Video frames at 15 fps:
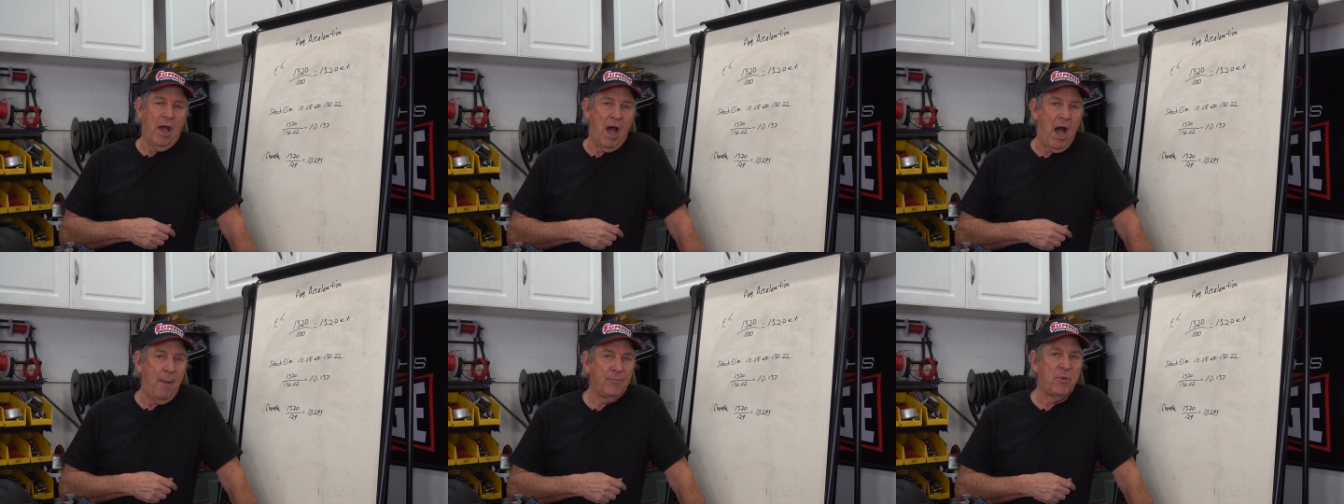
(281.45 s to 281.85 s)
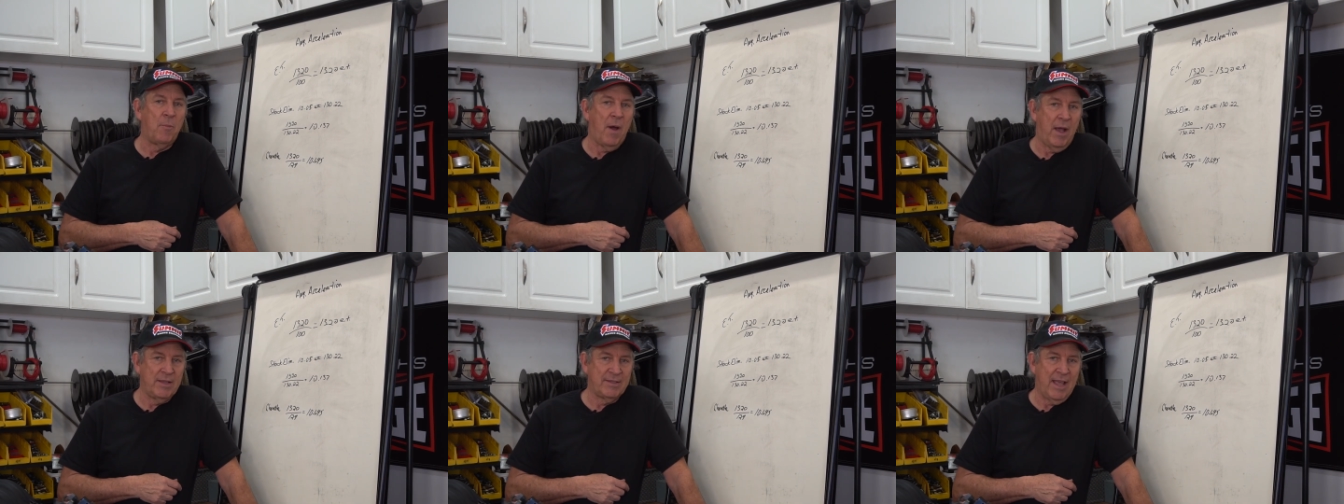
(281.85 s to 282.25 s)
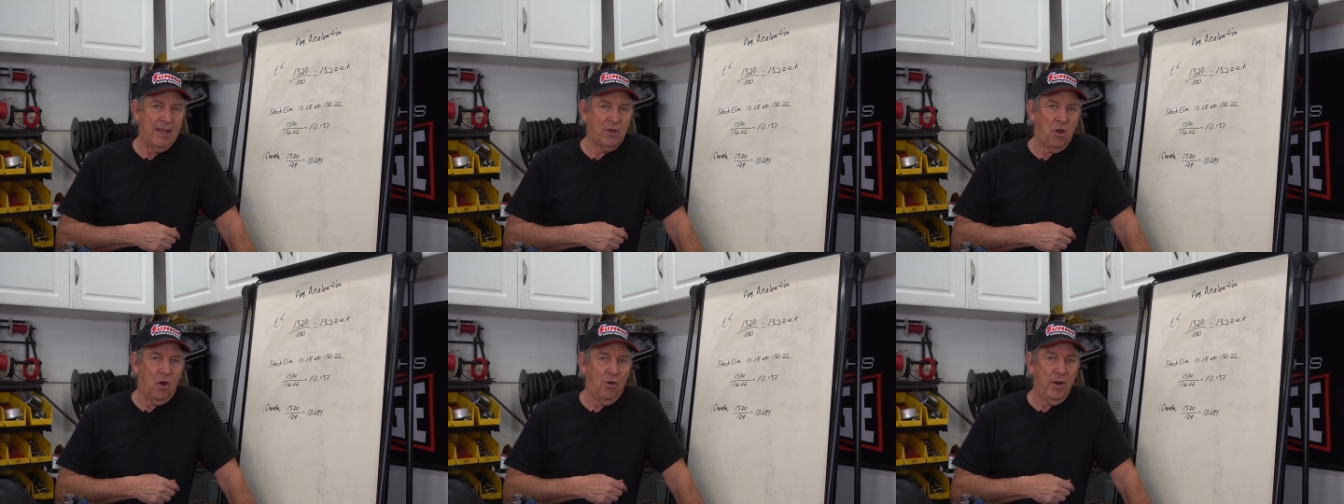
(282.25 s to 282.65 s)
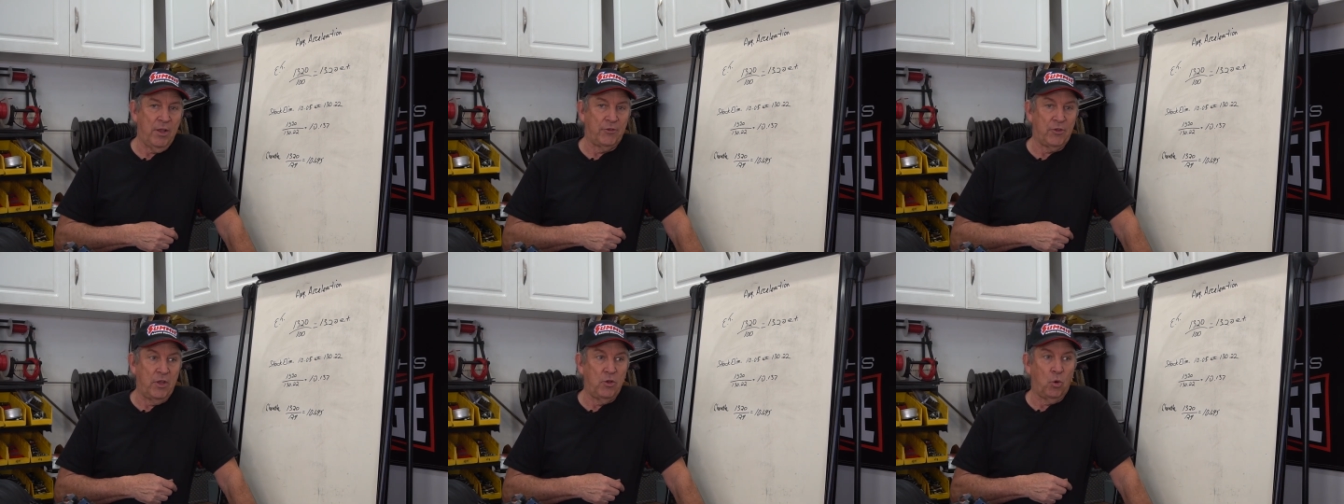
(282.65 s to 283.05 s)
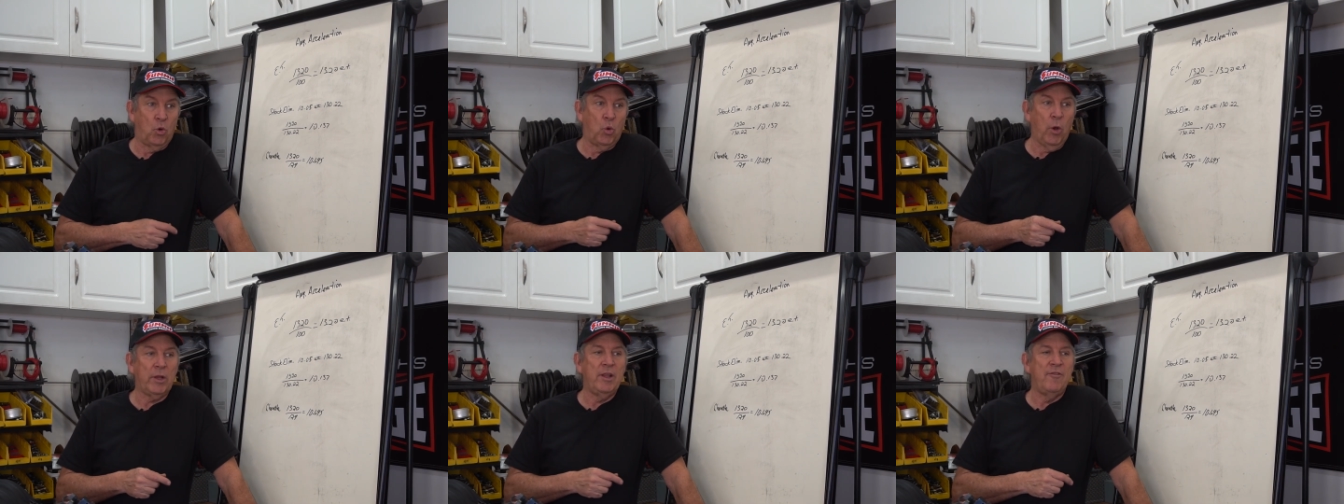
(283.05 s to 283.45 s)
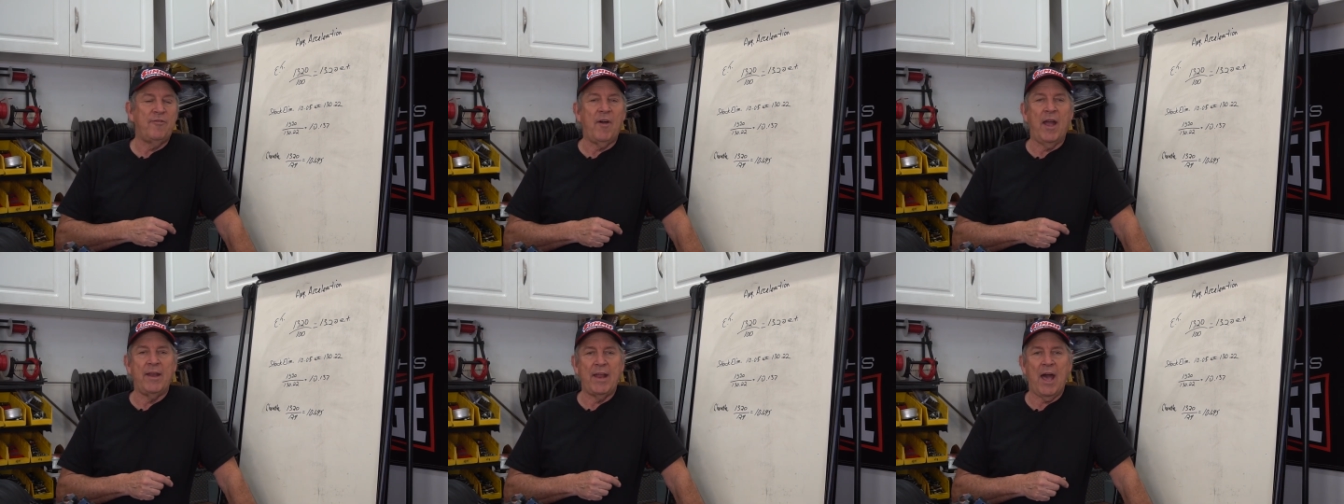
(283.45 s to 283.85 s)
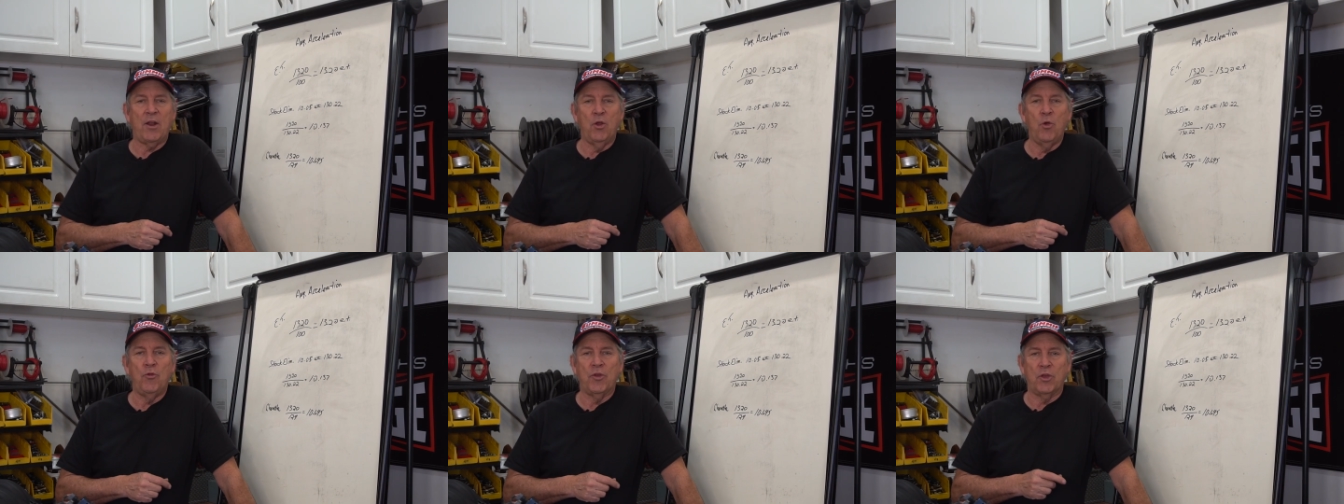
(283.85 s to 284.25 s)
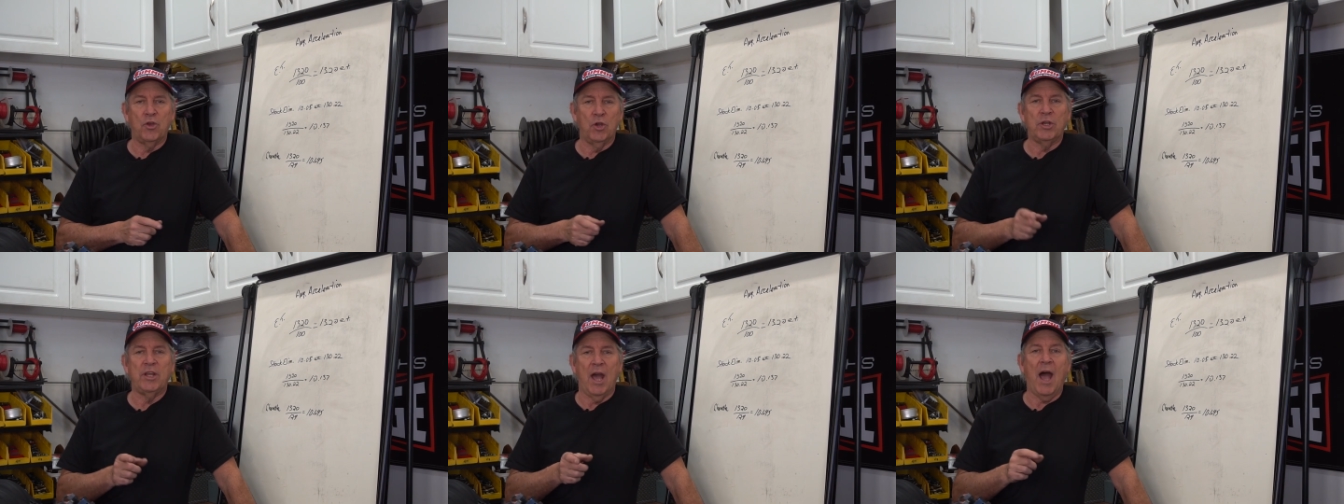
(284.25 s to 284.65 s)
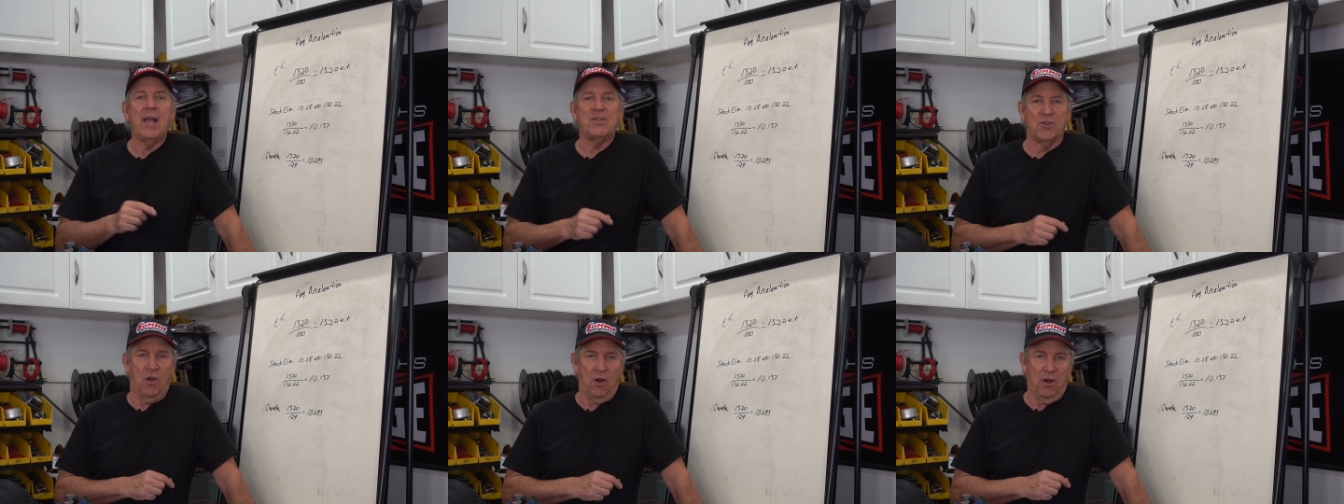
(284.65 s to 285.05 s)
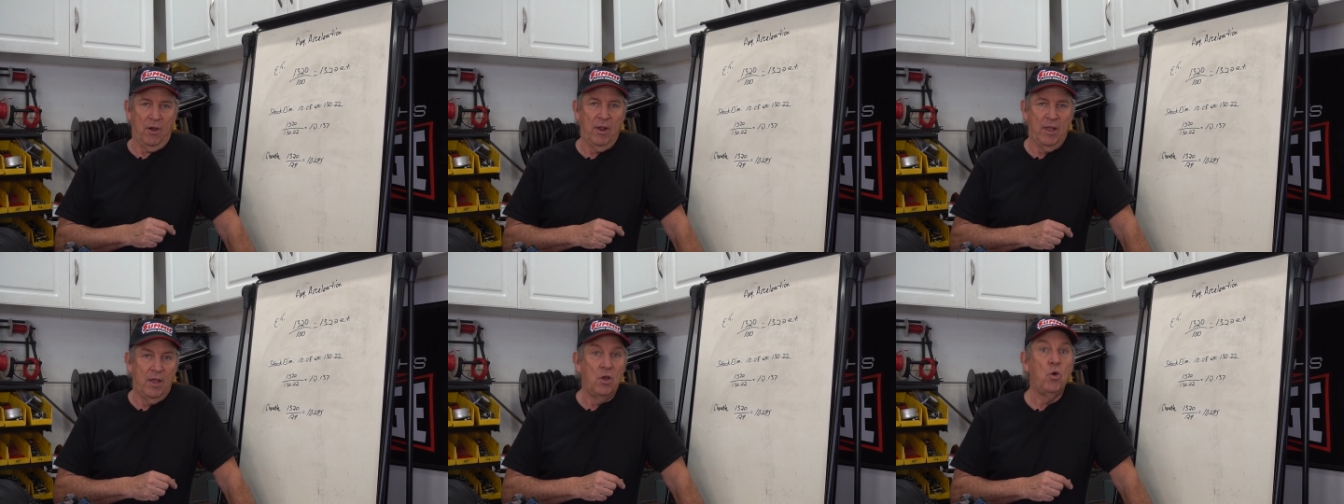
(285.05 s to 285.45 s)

optimized that car is. And you'll quickly find out who the good guys are,